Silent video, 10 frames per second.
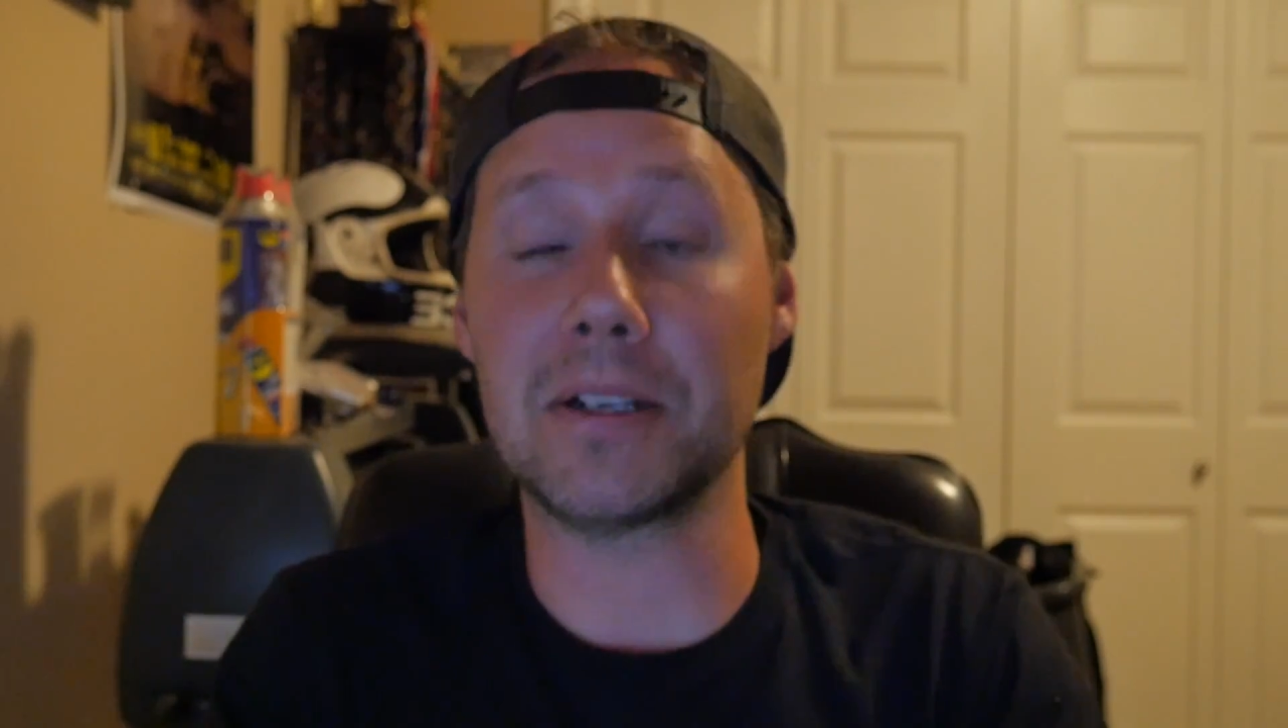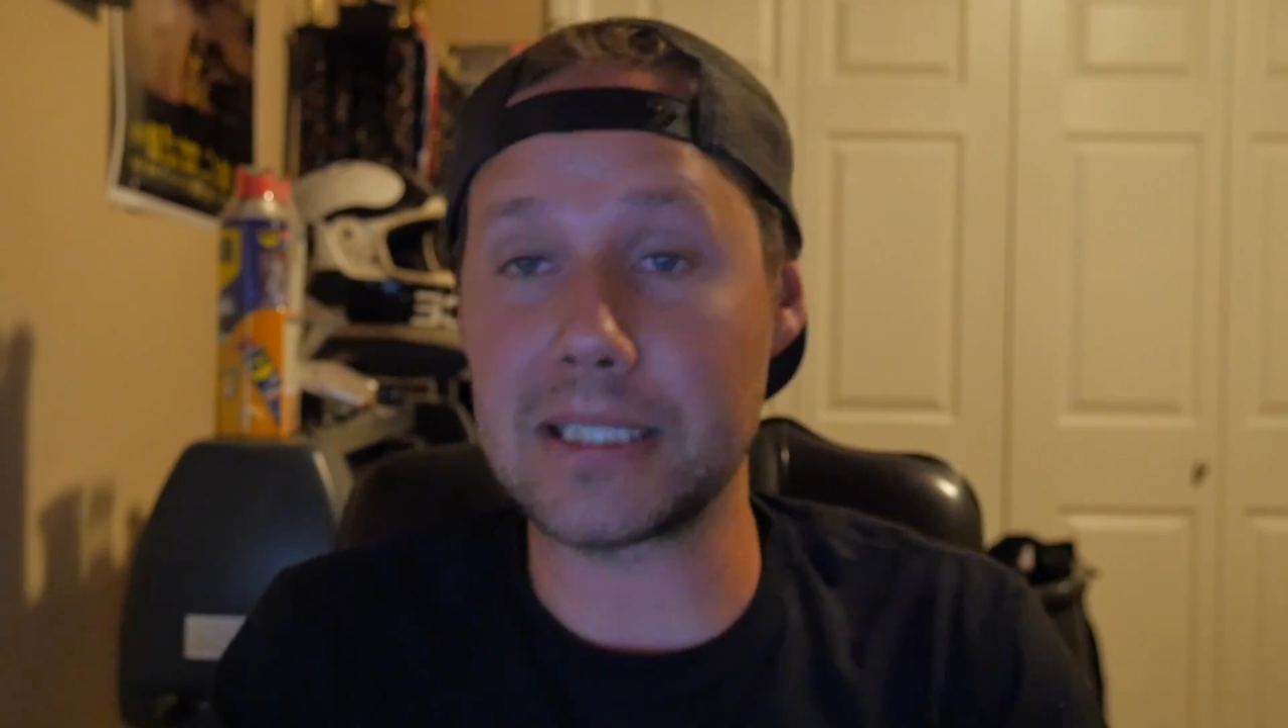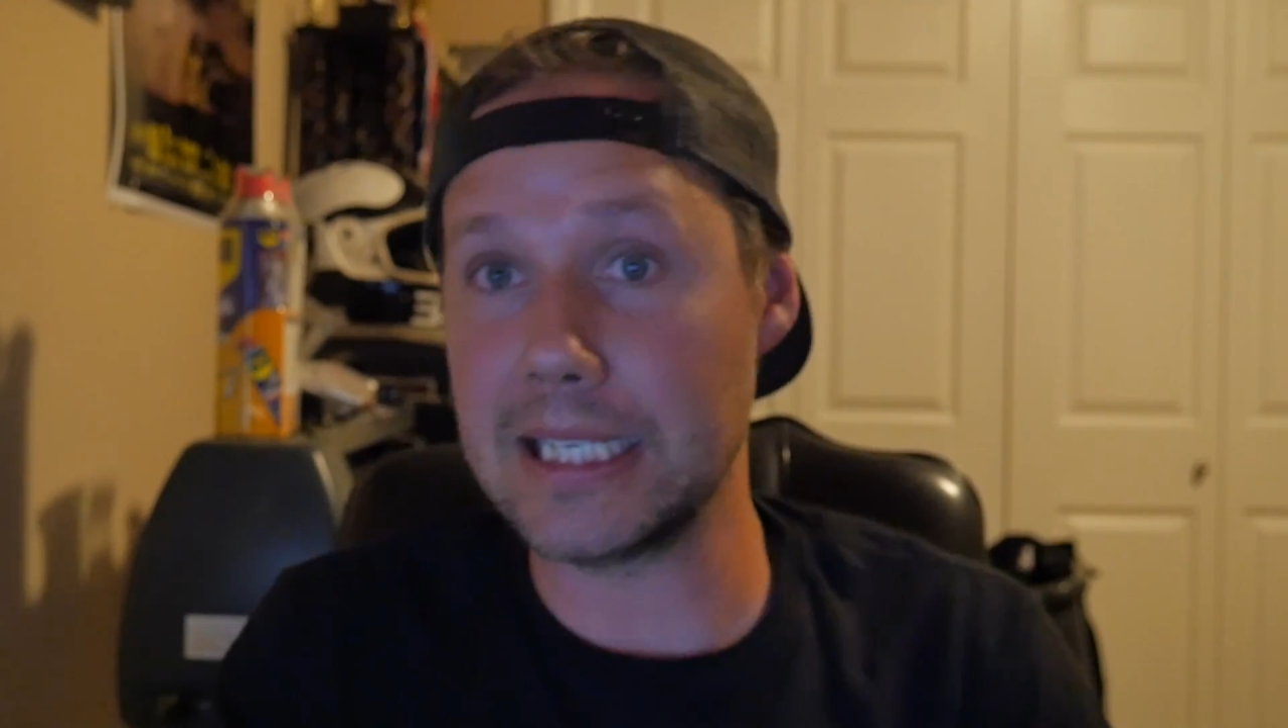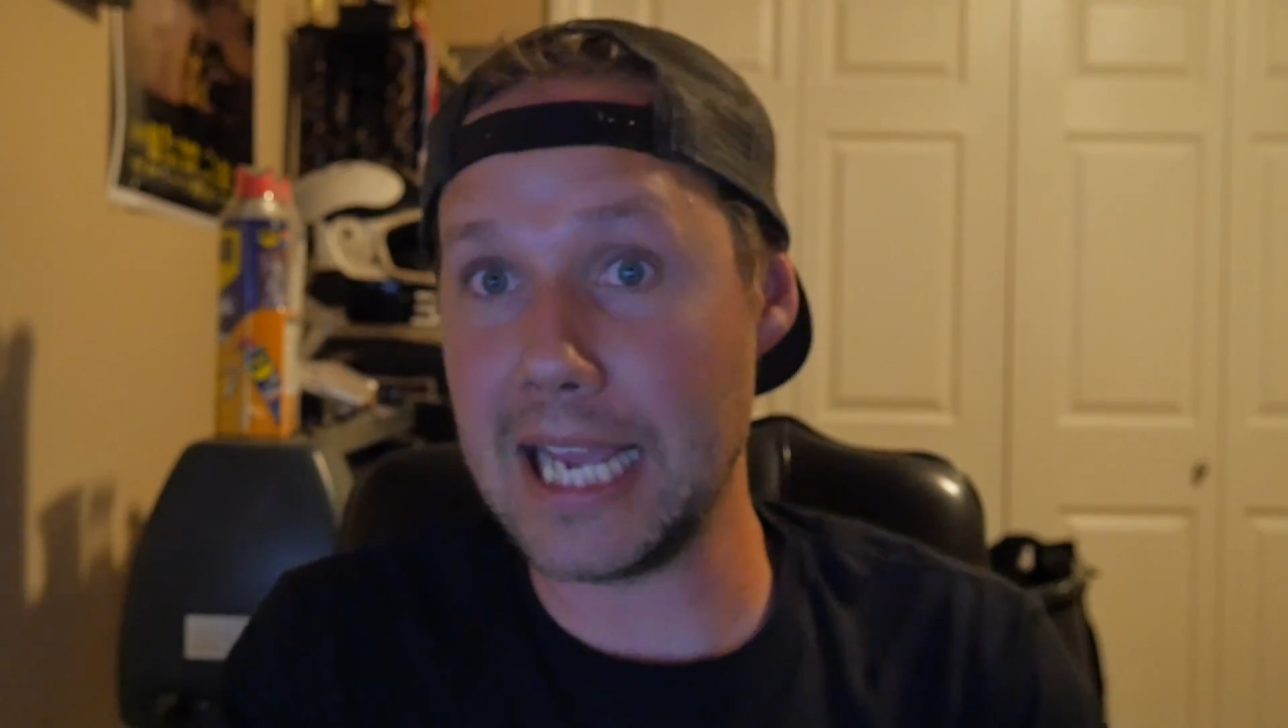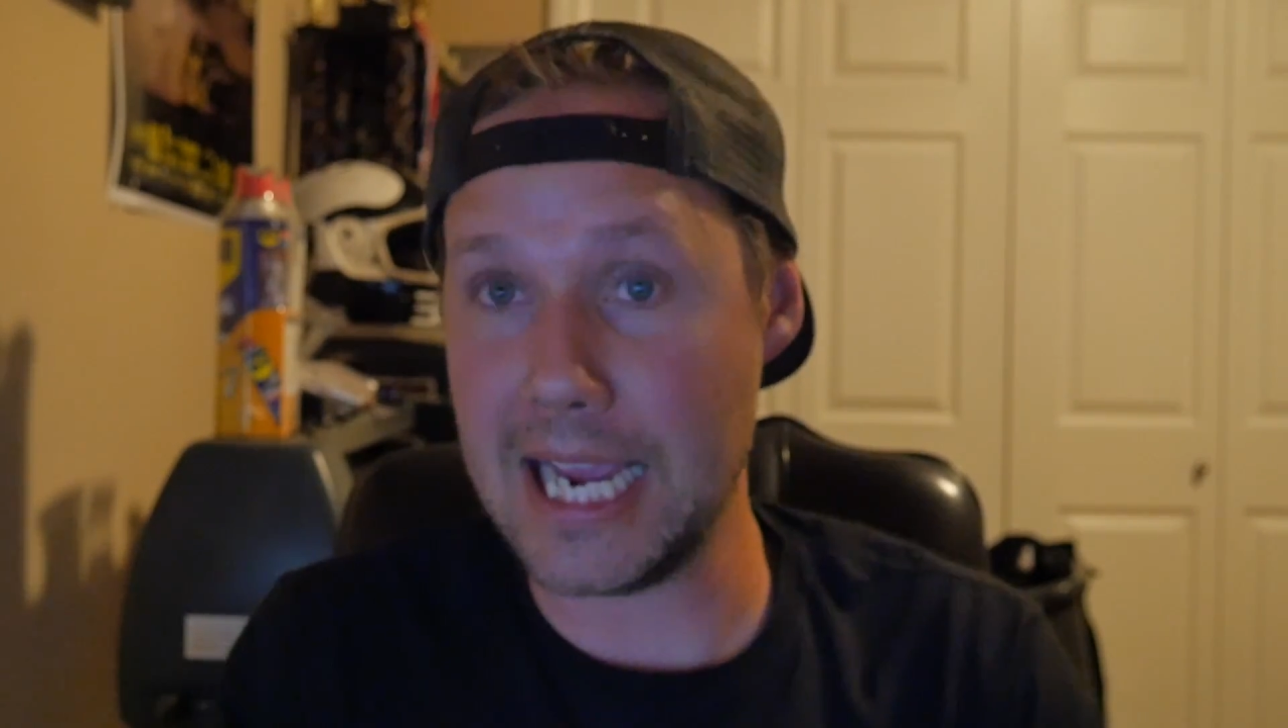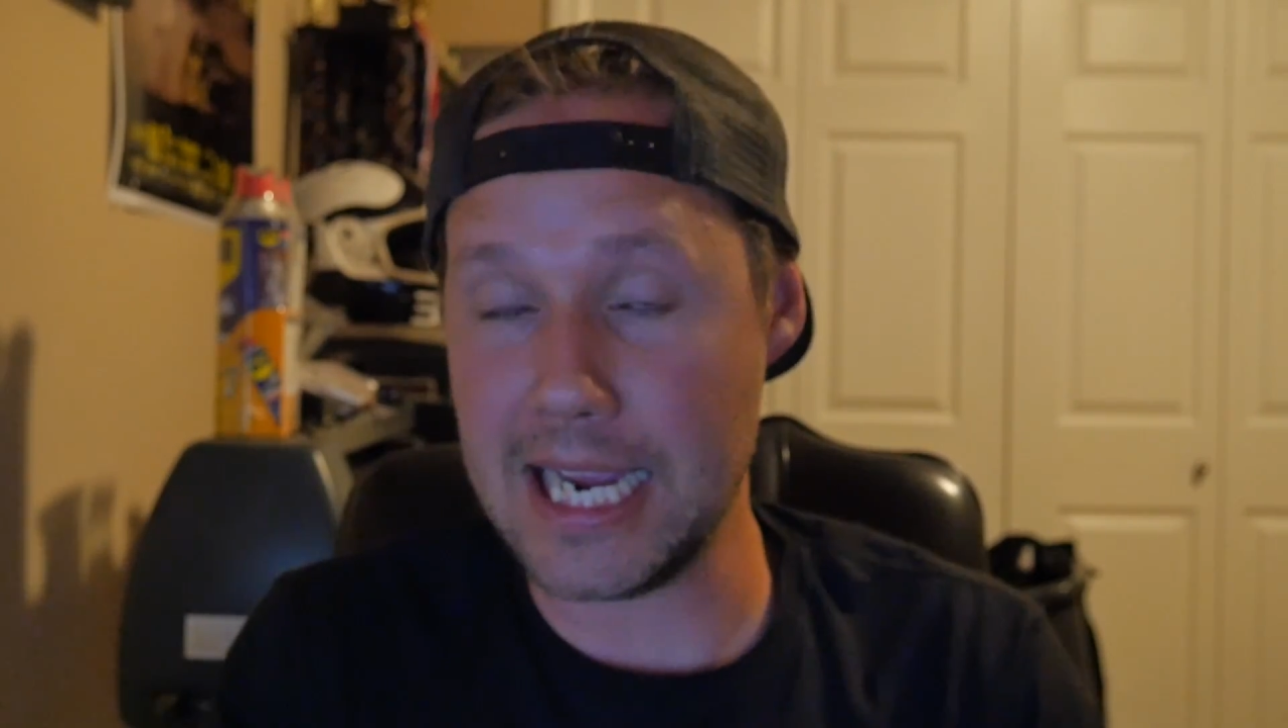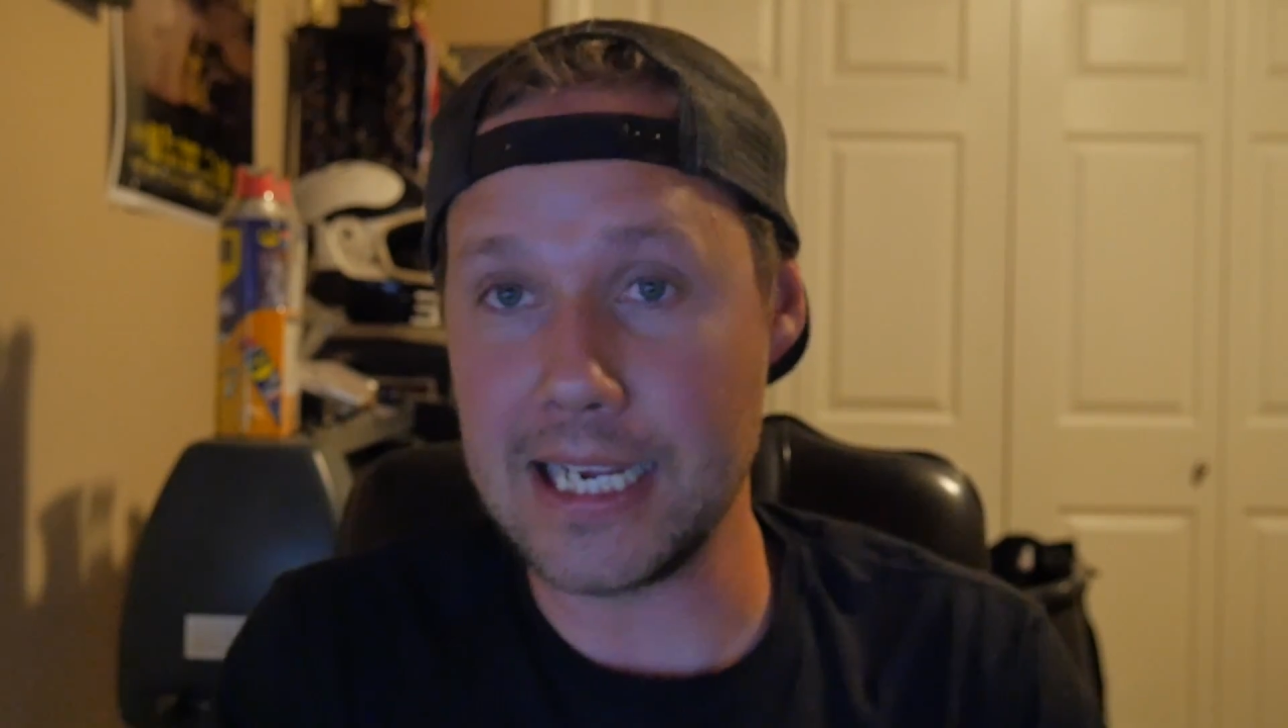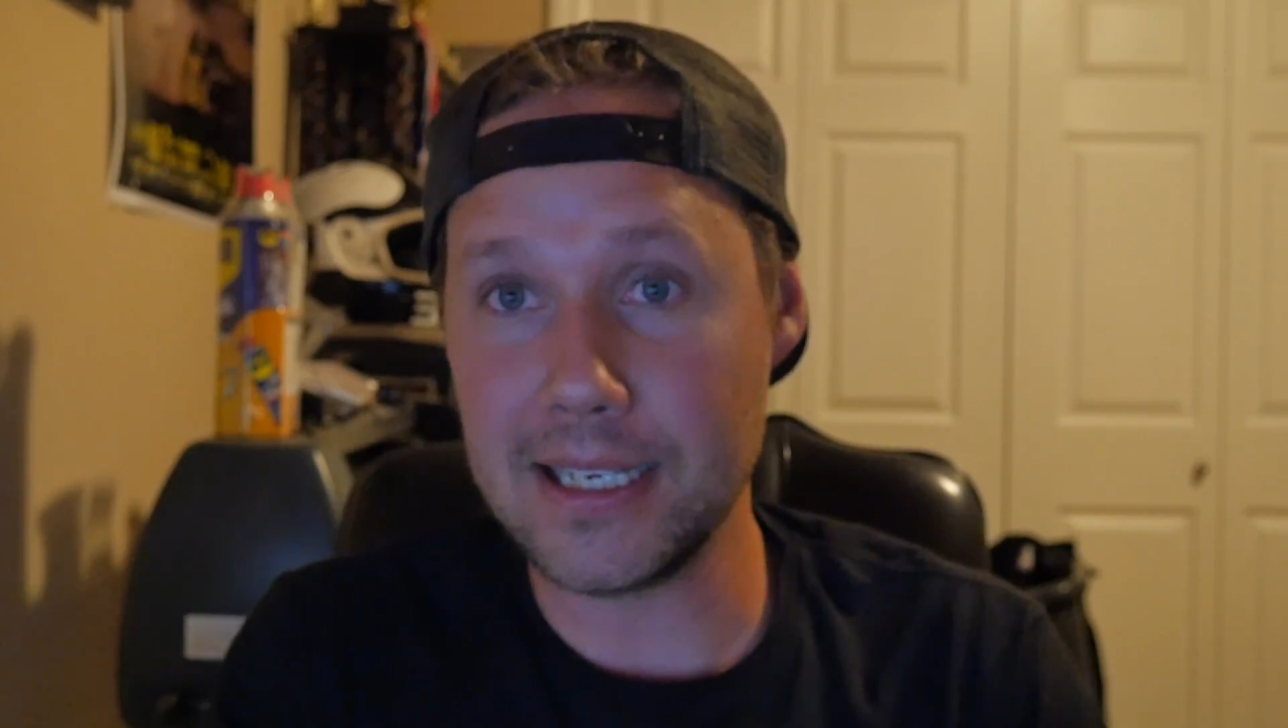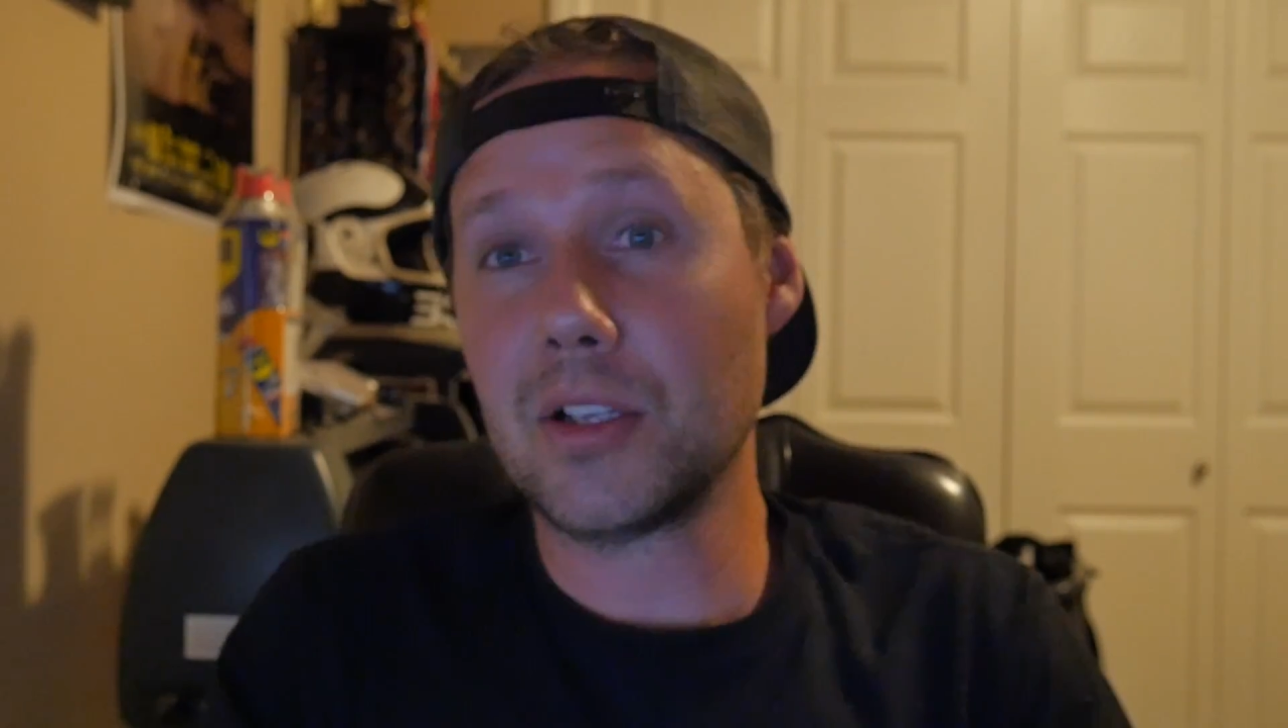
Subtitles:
today.